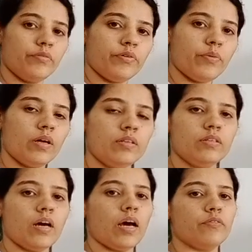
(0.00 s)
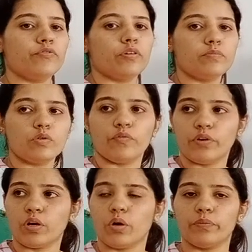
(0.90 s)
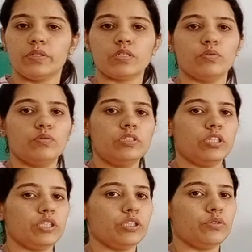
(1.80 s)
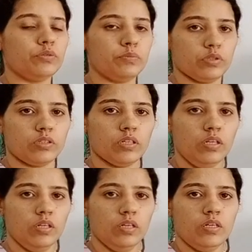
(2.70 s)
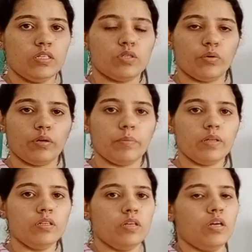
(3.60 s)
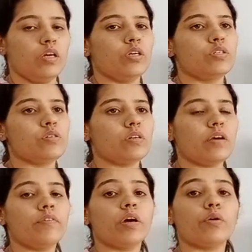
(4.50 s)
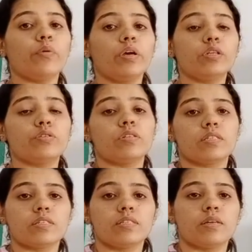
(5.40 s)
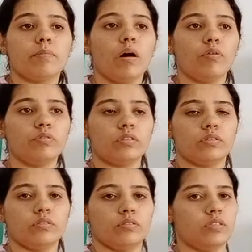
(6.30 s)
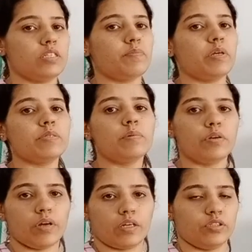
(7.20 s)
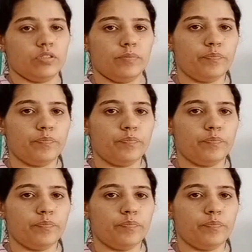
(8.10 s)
everyone, I am from Sophia Convent School, GT Road, Murthal, Sonipat. Today we are going to discuss about displacement reaction.